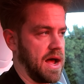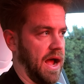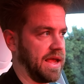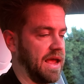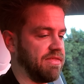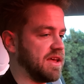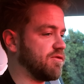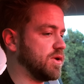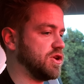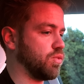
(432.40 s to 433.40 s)
I can't think of
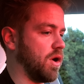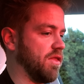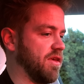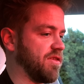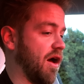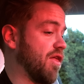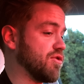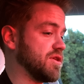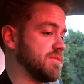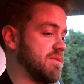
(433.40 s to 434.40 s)
when you'd want this other
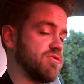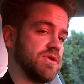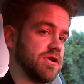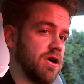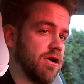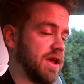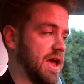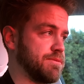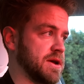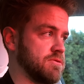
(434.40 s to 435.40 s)
than maybe when you're car
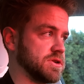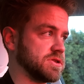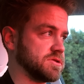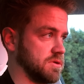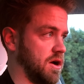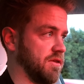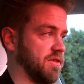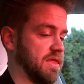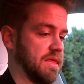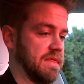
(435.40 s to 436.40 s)
camping, which
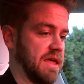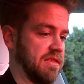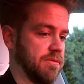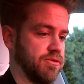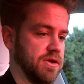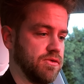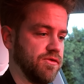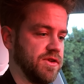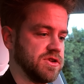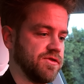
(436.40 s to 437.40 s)
honestly, that's a pretty cool
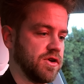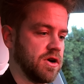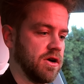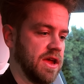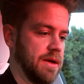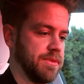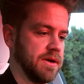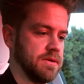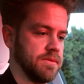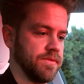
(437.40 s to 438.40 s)
feature for car
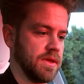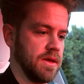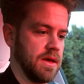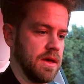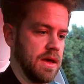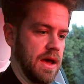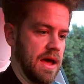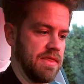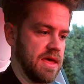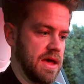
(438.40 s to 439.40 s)
camping.
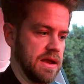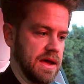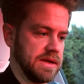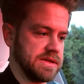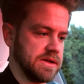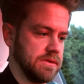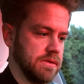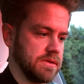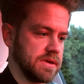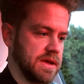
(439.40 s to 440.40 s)
And then I didn't
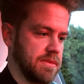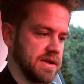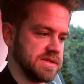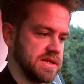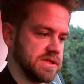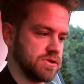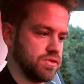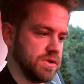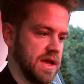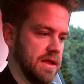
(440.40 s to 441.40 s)
get my seat to
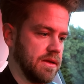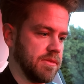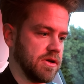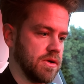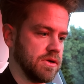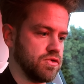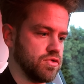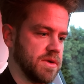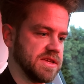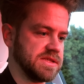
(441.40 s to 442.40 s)
cool yet. I'm going to go ahead and cool
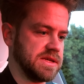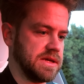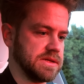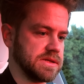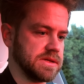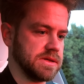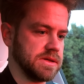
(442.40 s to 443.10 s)
my seat.